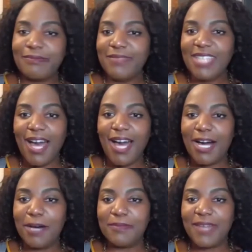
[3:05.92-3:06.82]

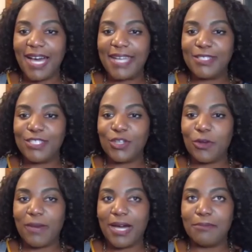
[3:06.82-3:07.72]
I
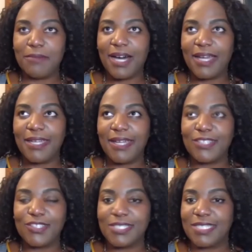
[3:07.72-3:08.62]

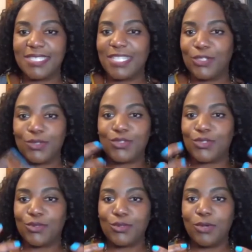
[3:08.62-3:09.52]
just continued
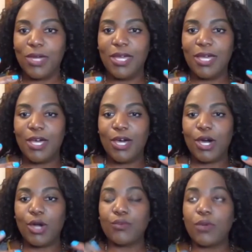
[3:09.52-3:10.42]
to
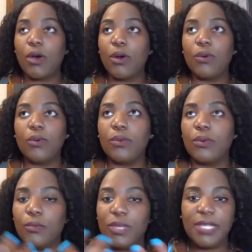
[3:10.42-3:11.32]
grow
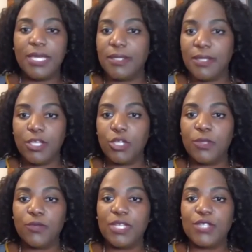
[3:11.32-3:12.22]
within
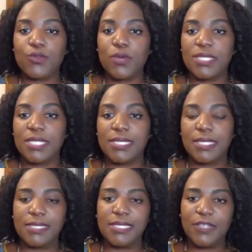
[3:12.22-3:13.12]
human resources and
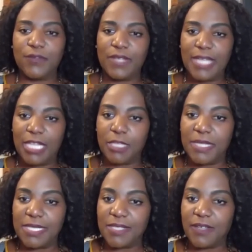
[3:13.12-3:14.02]
the different
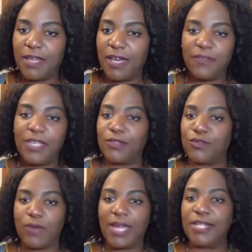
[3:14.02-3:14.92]
elements of it,
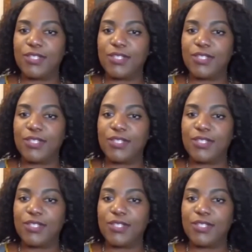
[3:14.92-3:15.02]
right?